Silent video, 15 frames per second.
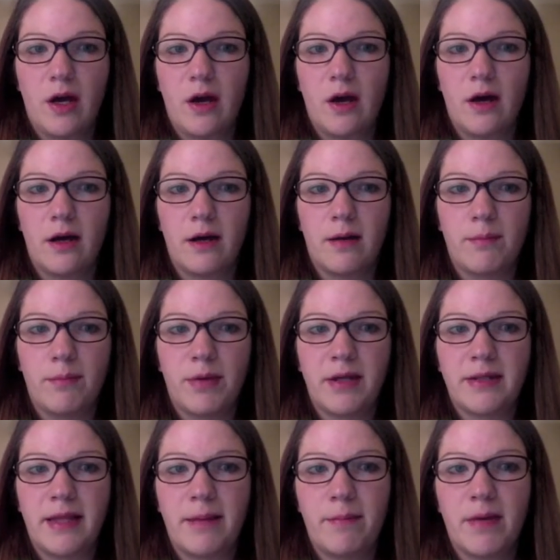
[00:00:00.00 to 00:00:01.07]
but
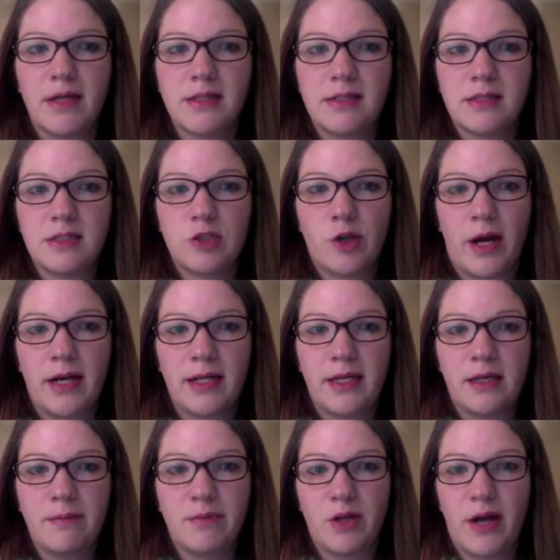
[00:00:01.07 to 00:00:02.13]
they must try to
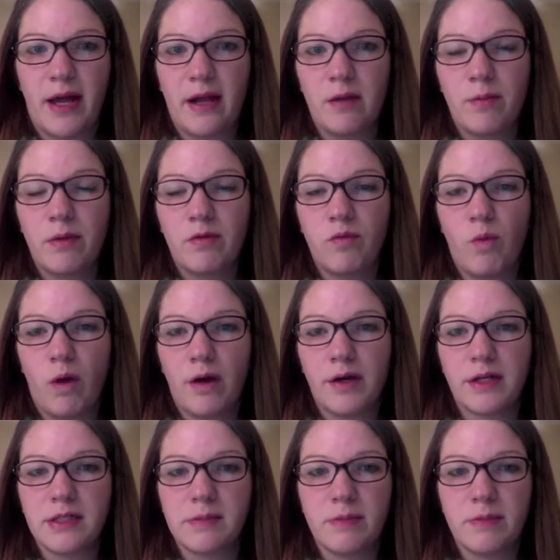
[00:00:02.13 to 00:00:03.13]
keep their head above water as